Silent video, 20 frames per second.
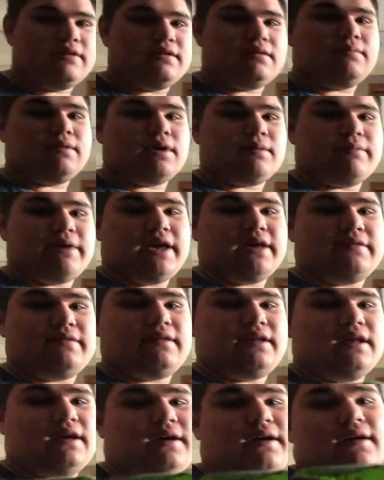the
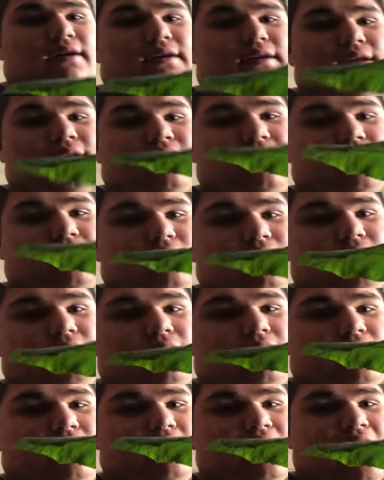Brugmansia,
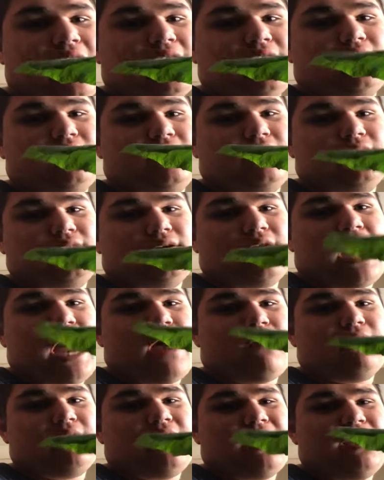really toxic, so I
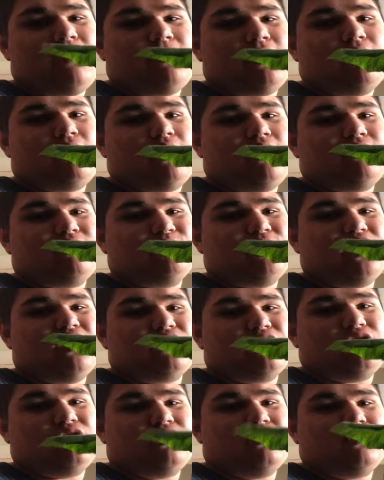would keep it away from
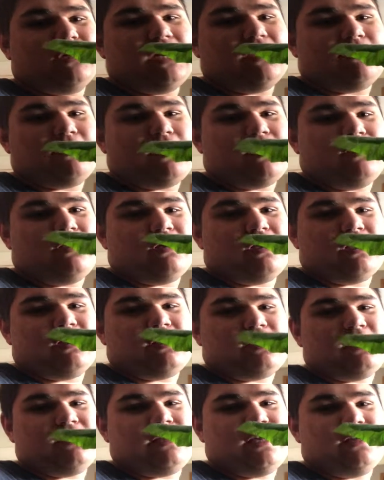young children of our area because
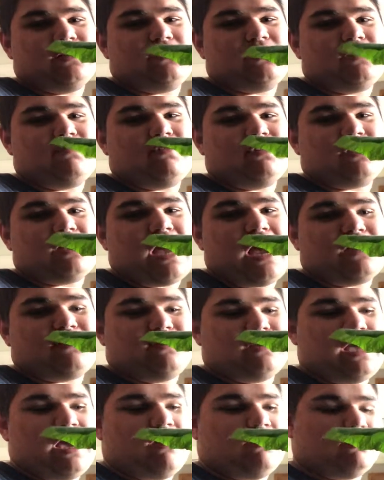it contains several
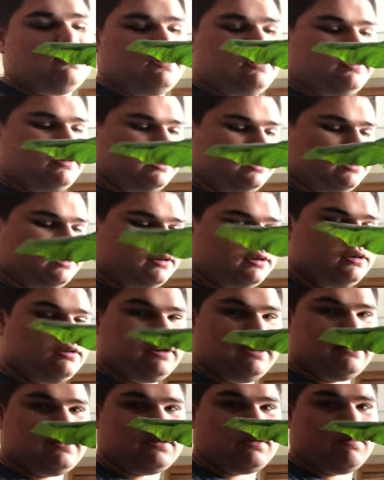toxic alkaloids,
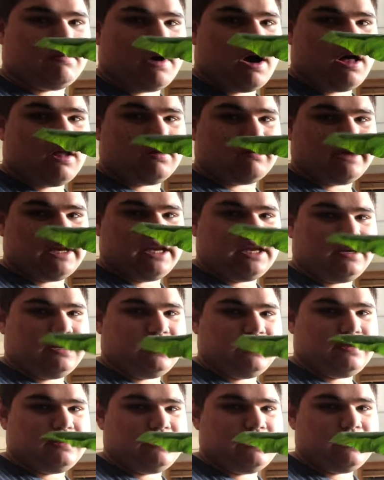including scopolamine.
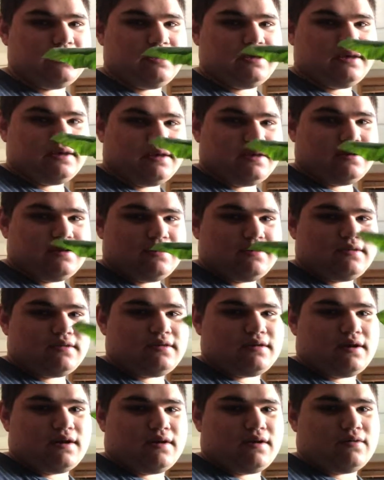
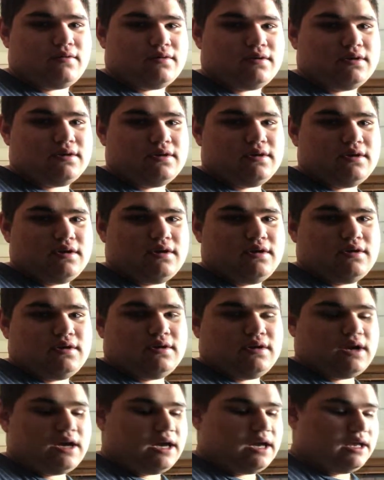So,
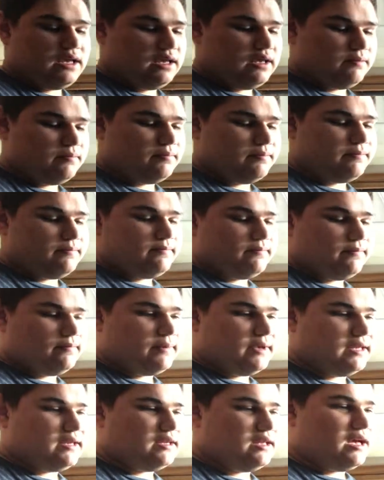
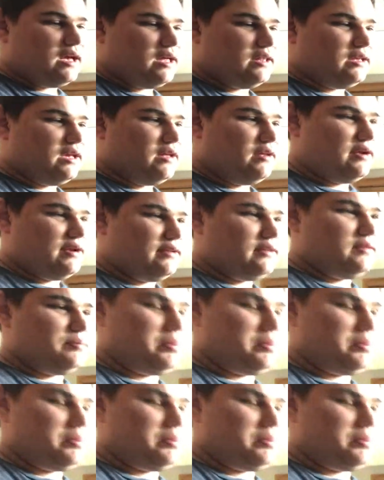but on the other hand, this